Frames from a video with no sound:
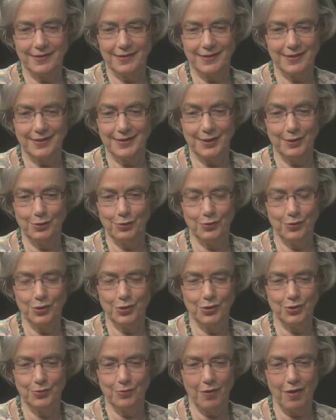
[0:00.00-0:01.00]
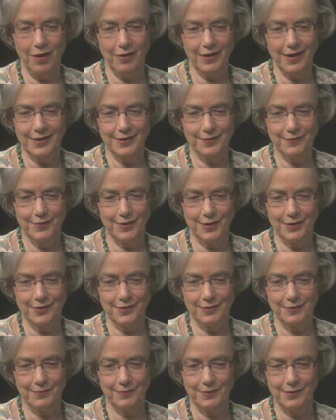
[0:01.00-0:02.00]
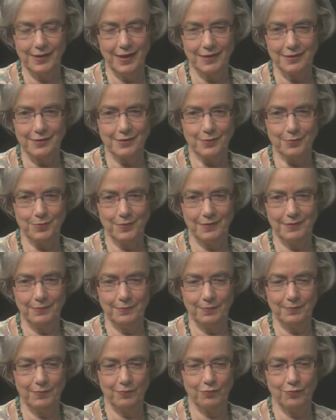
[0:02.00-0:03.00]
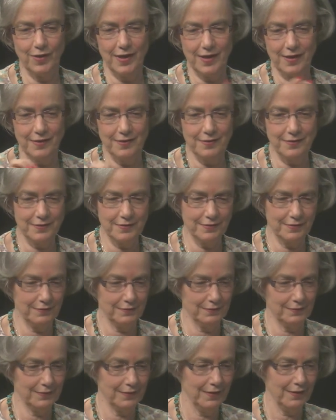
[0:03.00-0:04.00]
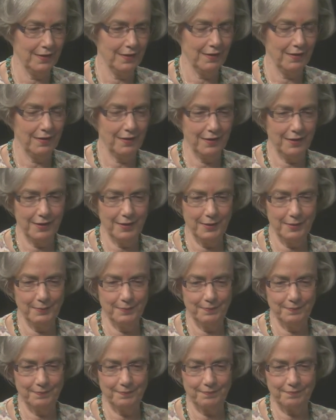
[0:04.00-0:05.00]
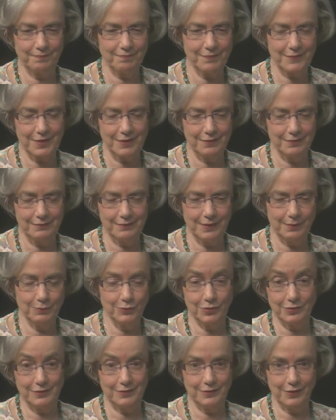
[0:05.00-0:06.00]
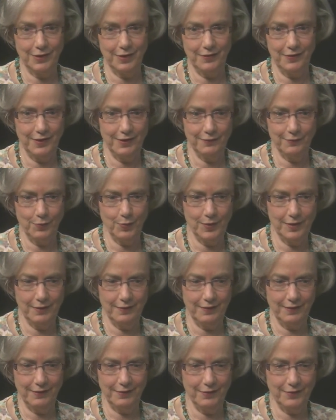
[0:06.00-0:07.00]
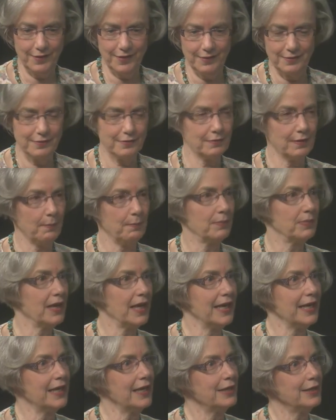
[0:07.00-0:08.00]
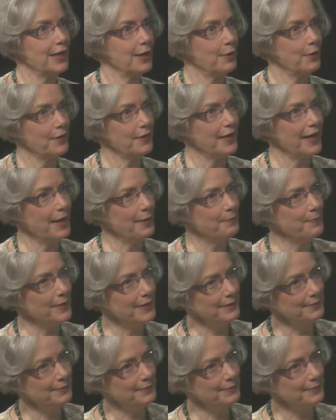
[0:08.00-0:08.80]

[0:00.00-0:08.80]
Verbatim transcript: As I said, you can mm -hmm. do mm-hmm. all kinds so of things. Much, yeah. Yes, with wreaths and um, I'm just trying to think of one of the other things. I'm blanking now on That's that. That's right.